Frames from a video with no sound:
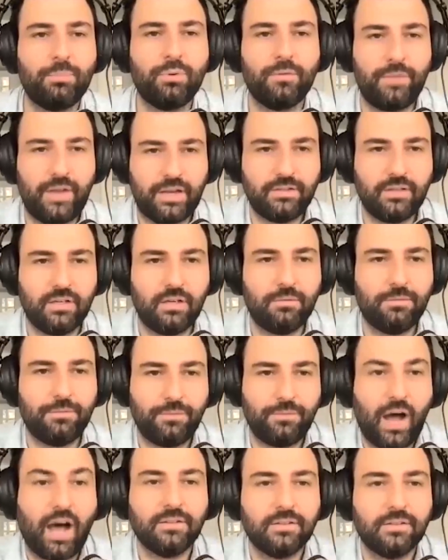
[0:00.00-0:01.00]
preventative
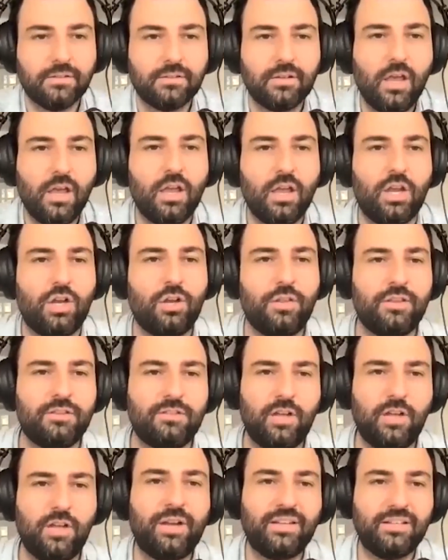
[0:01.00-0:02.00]
funds. You know, there's
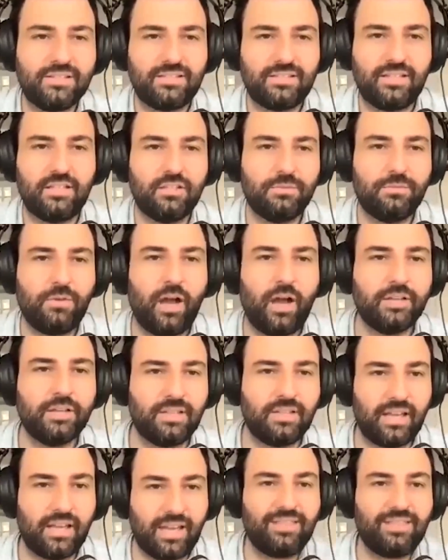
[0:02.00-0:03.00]
no one incentivized
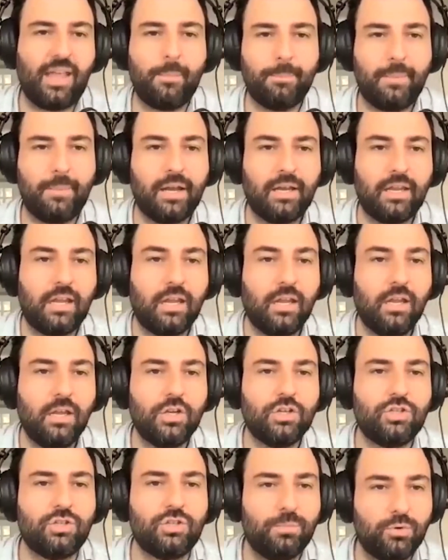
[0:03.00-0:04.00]
to get that money
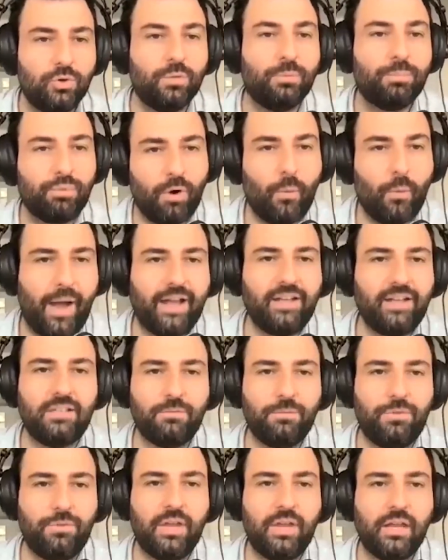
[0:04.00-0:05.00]
to do
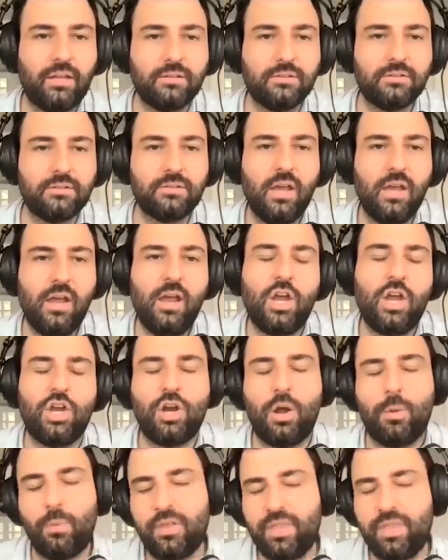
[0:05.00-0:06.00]
proactive things. You
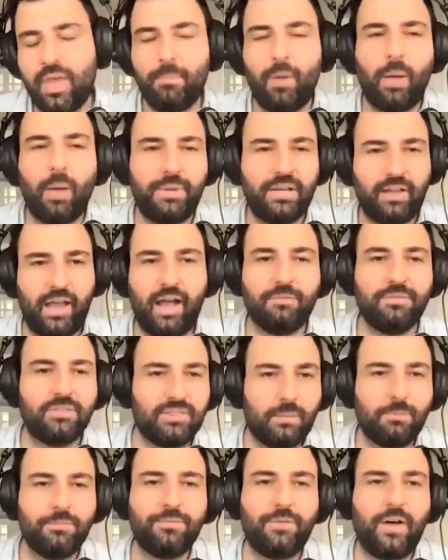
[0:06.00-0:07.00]
know, they might have
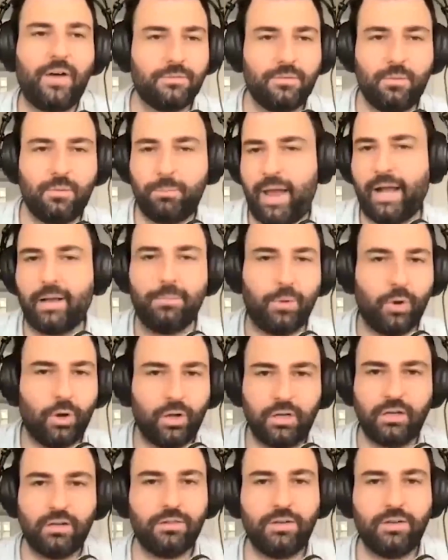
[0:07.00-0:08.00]
some funds for
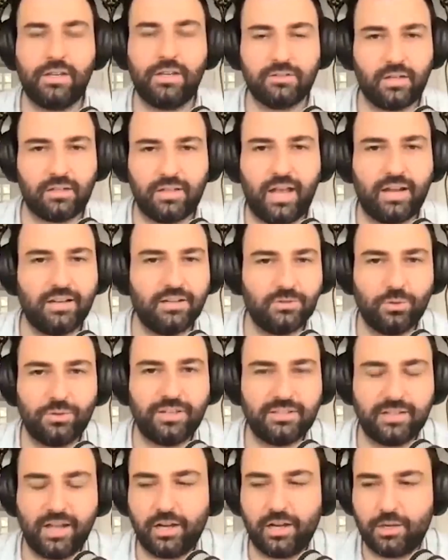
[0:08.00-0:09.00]
backburning and things like that. And there's all
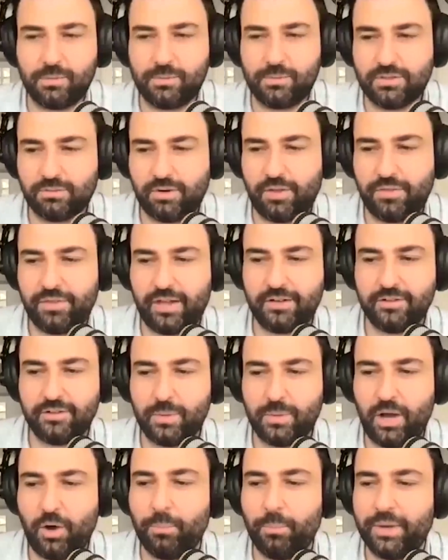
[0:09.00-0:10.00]
these arguments around that
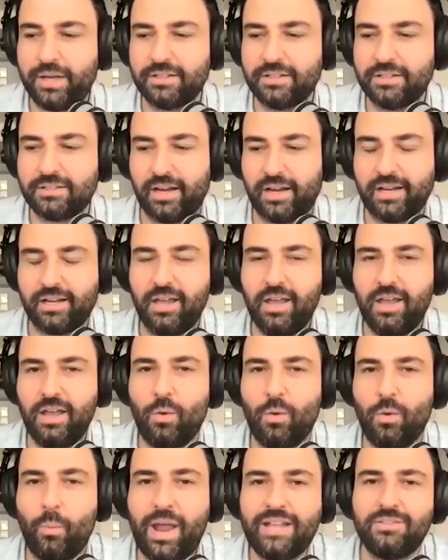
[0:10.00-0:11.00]
as well. But it's like,
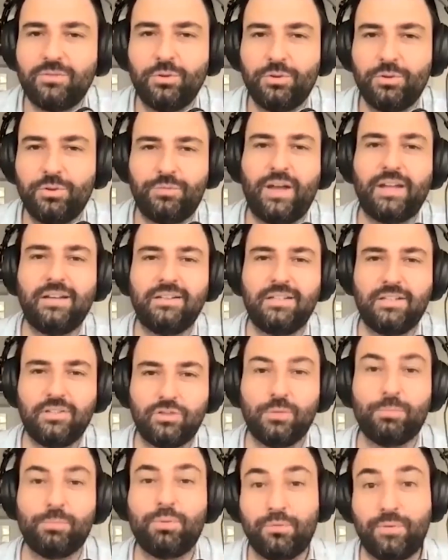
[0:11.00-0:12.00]
where's all the funding
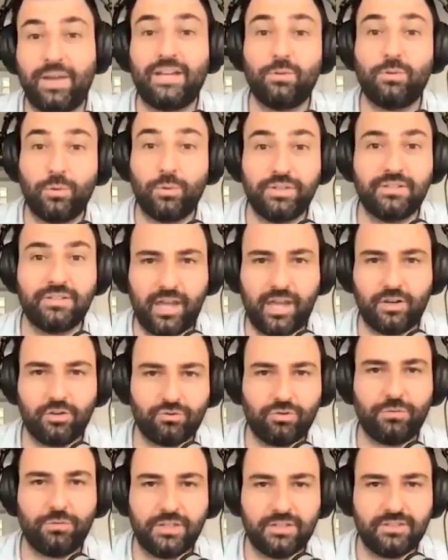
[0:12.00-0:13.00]
to prevent all this
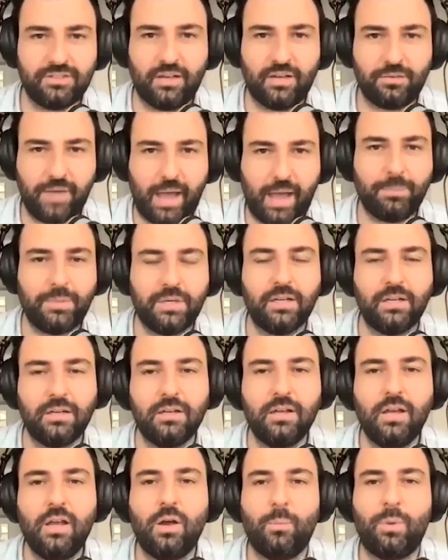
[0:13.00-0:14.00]
catastrophic stuff happening?
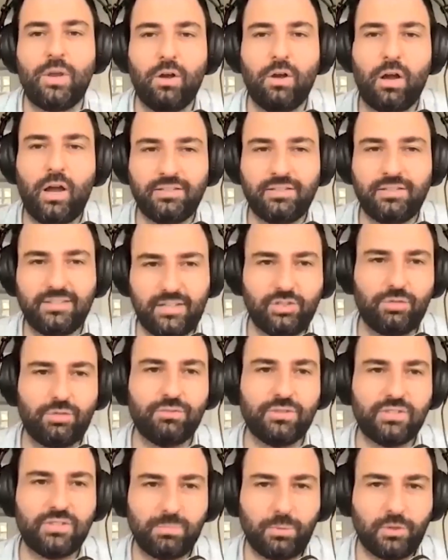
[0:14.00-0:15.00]
We are such a
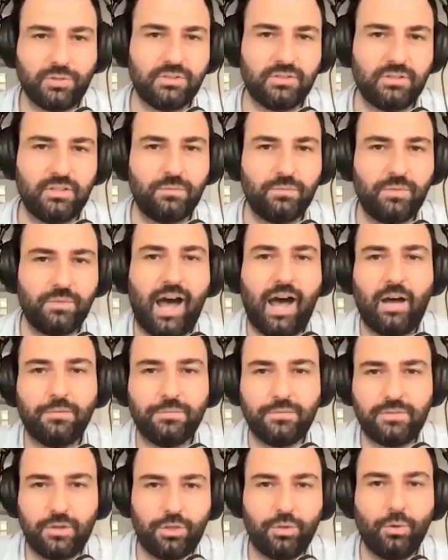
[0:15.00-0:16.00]
responsive
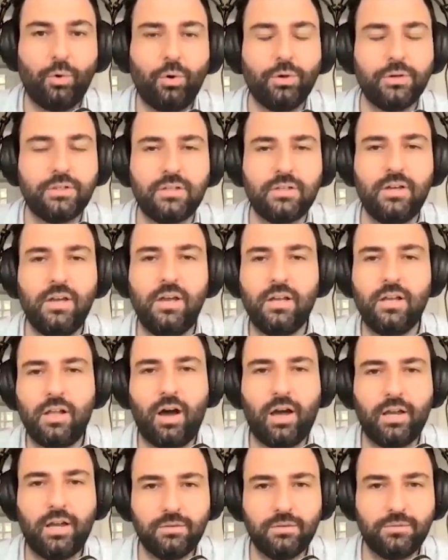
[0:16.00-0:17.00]
afterthought
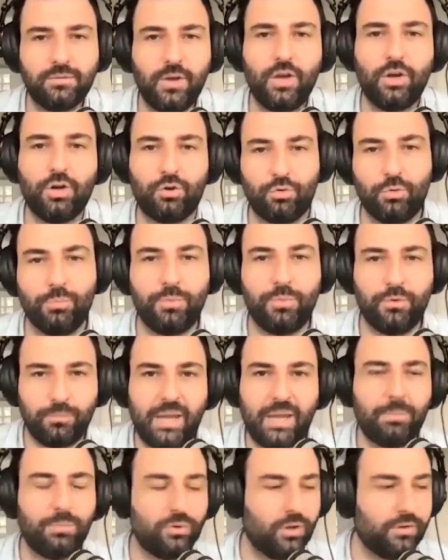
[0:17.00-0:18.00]
kind of group of
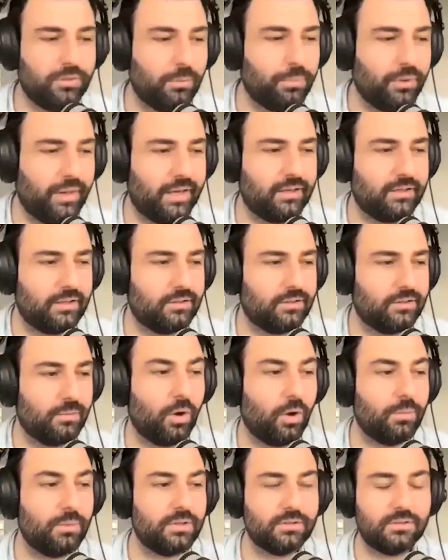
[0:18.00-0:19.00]
people on the planet at the
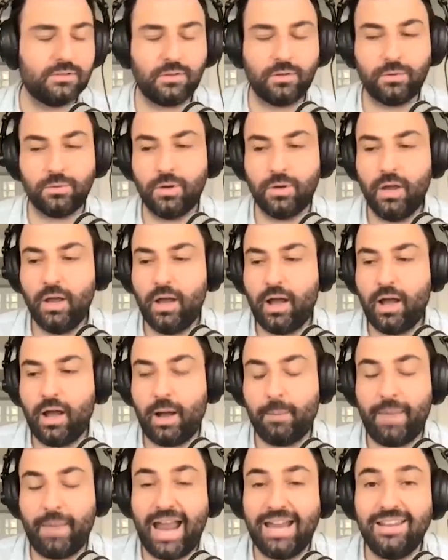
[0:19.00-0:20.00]
moment. So
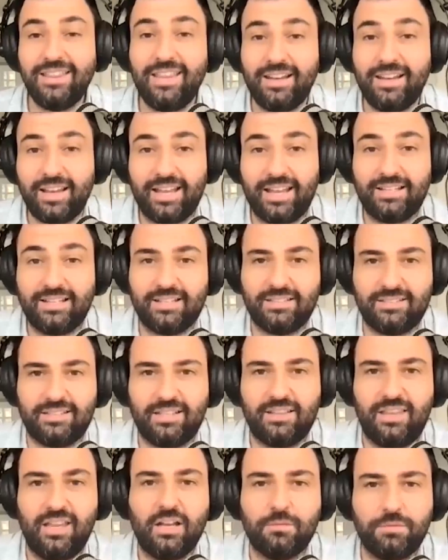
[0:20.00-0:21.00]
anything that gets us to
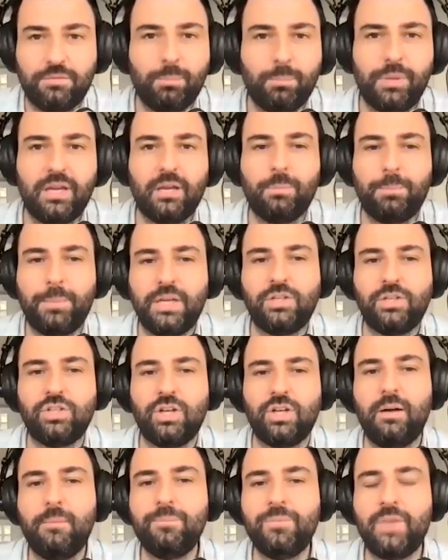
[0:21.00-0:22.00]
think of the bigger
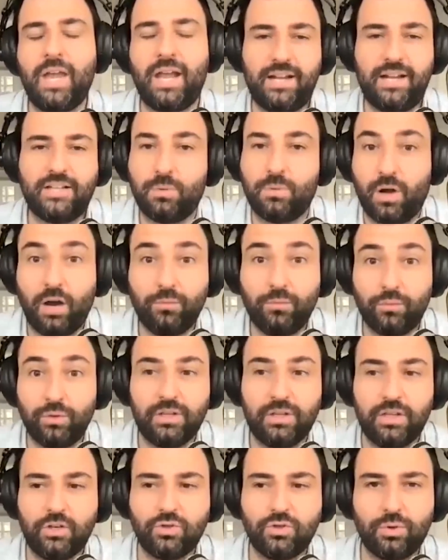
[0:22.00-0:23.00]
picture, and that's what I've
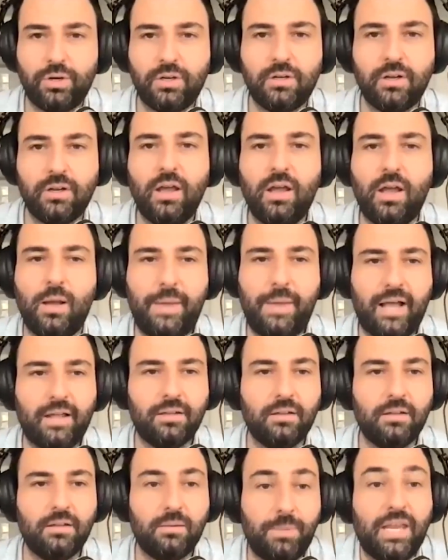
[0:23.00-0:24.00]
really enjoyed about
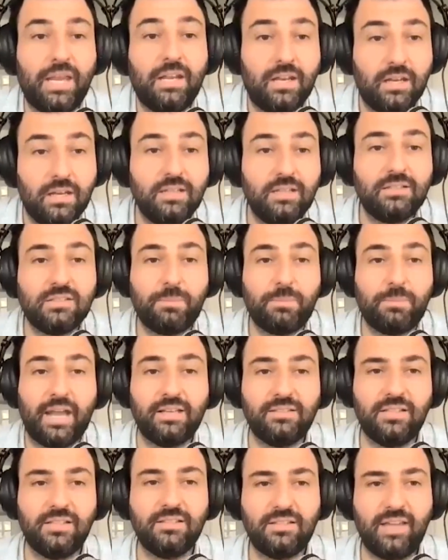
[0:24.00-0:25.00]
being in this
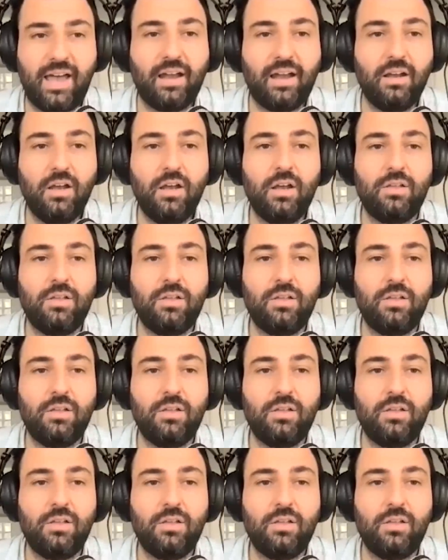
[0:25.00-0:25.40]
space, is that